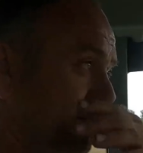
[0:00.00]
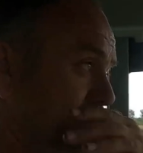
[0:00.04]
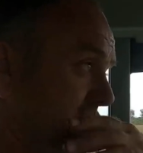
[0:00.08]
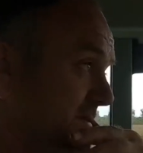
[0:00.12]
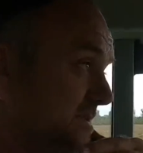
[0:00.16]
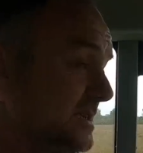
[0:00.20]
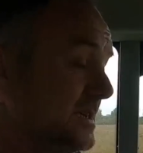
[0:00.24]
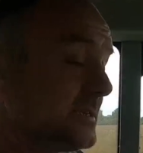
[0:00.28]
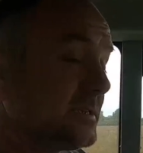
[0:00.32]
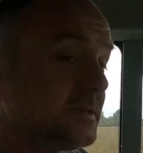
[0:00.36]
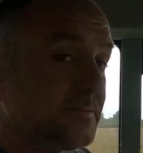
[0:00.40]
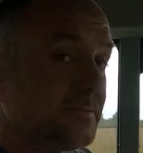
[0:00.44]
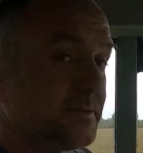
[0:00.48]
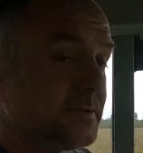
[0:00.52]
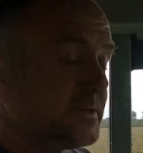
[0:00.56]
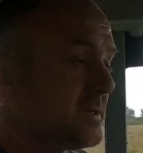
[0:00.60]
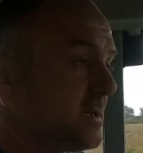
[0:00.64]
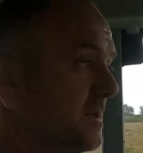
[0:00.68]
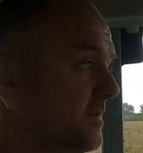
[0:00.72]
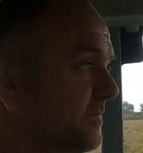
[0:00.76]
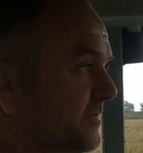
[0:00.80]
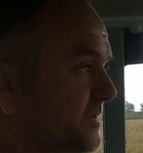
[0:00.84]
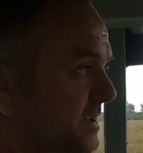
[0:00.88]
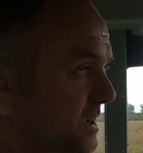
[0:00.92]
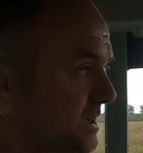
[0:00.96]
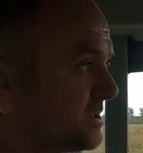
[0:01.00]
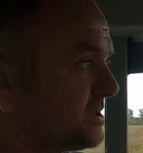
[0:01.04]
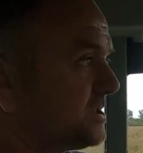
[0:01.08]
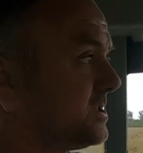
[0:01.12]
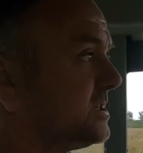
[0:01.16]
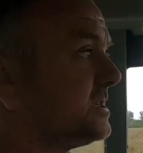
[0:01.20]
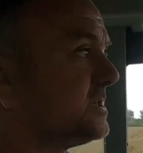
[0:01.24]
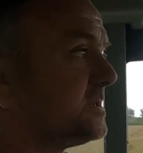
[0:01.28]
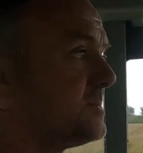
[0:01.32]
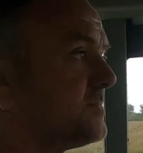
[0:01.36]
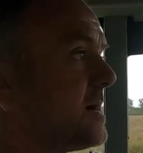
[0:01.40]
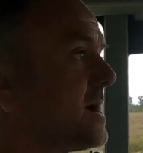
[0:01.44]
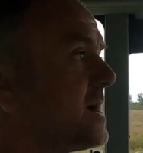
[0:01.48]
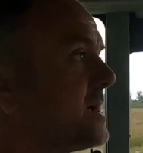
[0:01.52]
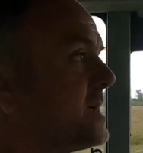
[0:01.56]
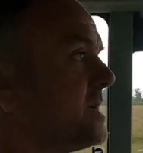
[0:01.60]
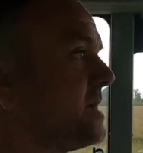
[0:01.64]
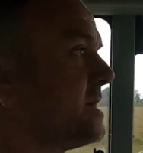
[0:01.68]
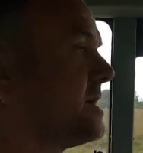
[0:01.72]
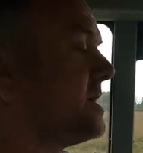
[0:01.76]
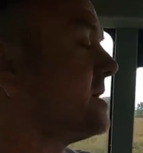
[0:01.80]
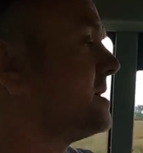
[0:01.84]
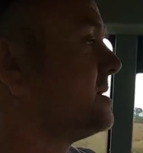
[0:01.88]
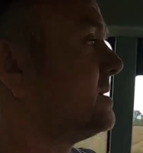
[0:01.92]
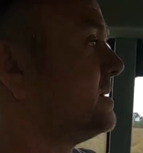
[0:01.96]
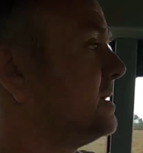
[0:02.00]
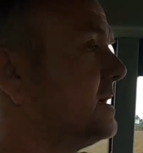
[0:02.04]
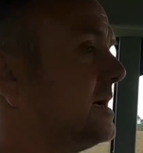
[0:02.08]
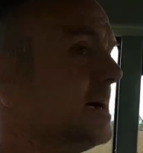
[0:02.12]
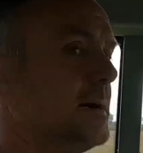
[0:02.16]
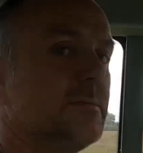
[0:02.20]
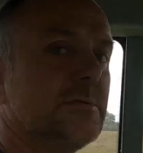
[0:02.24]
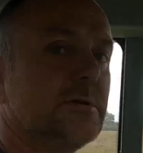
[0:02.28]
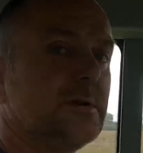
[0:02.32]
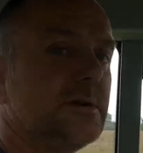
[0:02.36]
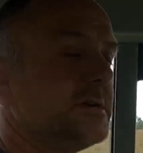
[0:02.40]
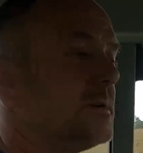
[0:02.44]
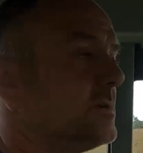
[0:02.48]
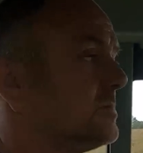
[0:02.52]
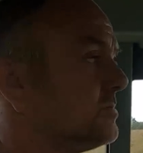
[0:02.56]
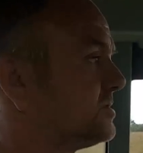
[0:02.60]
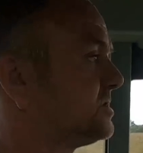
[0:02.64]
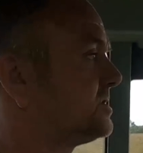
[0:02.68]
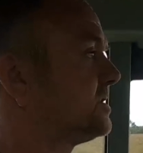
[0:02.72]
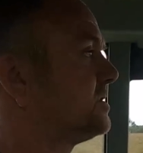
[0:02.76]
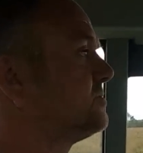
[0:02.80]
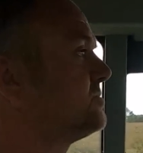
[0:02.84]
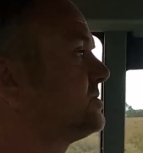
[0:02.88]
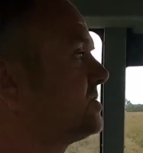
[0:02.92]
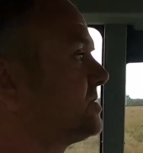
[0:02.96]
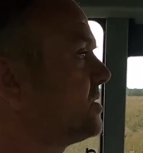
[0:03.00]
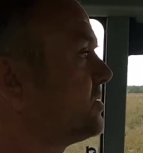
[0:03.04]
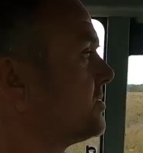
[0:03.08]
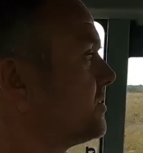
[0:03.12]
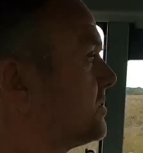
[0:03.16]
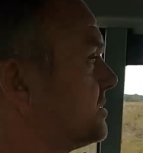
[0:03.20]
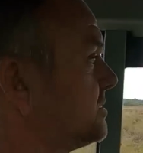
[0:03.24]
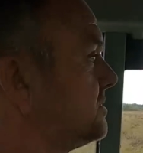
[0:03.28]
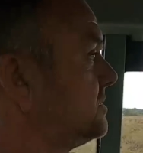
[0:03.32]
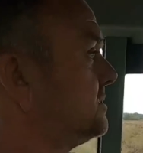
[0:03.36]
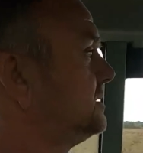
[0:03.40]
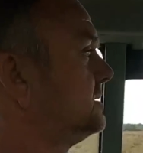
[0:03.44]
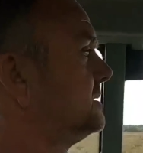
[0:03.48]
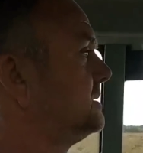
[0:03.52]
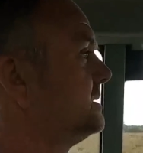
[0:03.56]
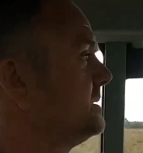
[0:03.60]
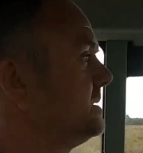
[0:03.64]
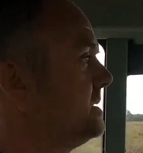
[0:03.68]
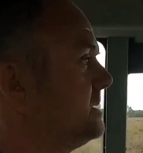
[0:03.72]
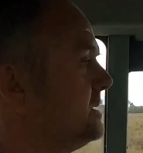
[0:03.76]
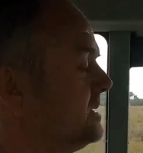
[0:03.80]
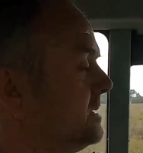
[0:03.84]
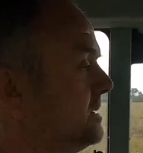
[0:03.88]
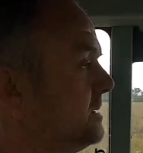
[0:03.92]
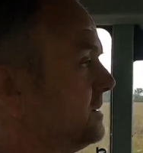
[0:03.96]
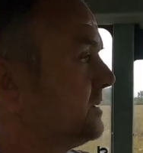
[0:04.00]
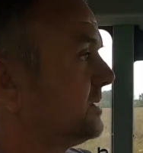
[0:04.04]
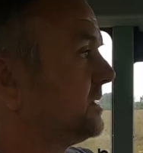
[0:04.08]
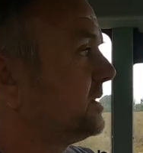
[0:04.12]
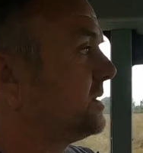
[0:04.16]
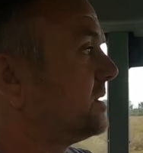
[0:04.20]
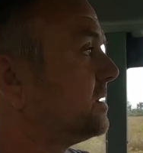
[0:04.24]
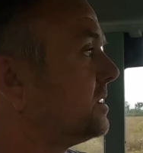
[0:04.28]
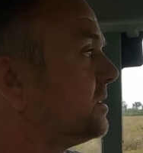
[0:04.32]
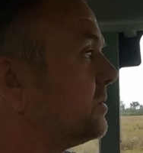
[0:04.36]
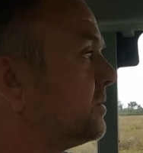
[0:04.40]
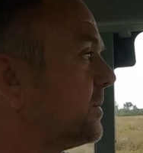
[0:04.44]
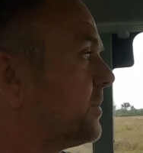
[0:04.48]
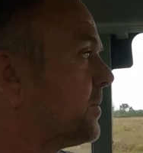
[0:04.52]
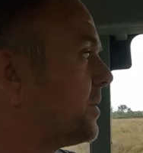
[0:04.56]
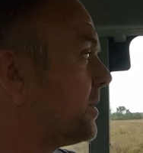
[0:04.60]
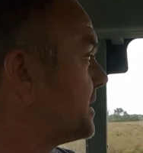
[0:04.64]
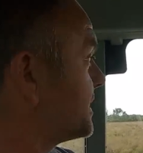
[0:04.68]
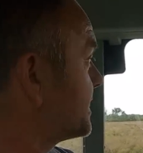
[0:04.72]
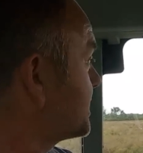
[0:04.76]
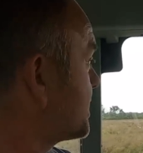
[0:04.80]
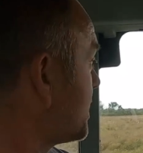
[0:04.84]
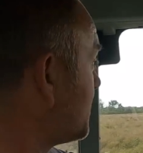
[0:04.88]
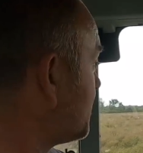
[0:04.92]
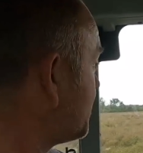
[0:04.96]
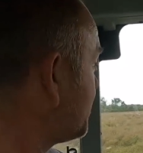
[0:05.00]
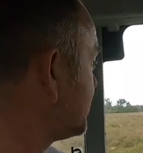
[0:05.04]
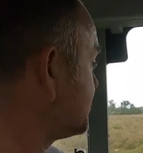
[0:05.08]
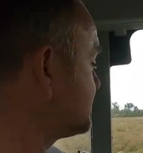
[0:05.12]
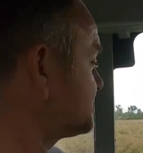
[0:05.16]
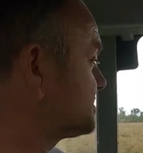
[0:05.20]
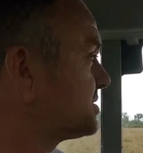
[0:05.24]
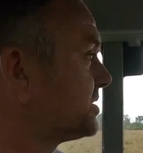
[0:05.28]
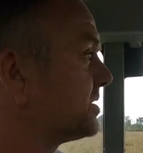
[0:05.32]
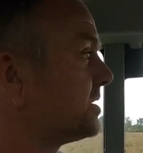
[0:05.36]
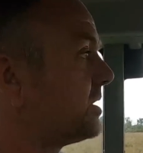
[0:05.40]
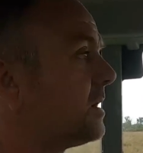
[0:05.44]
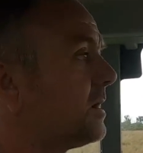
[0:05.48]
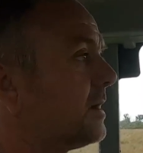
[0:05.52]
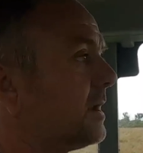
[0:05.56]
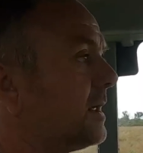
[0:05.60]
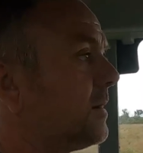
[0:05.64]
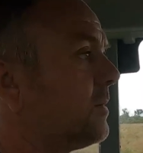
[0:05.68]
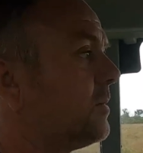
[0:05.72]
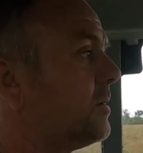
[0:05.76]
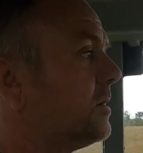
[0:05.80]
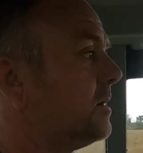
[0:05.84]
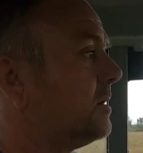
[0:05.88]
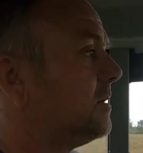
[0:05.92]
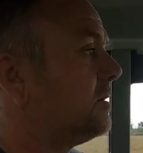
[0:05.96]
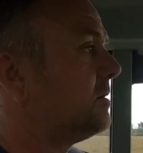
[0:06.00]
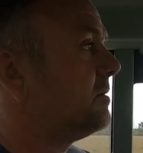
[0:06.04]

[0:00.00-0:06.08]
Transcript: I said to myself, next year's my year. I'm going to do 2 tonne. You know, we're putting compost on all our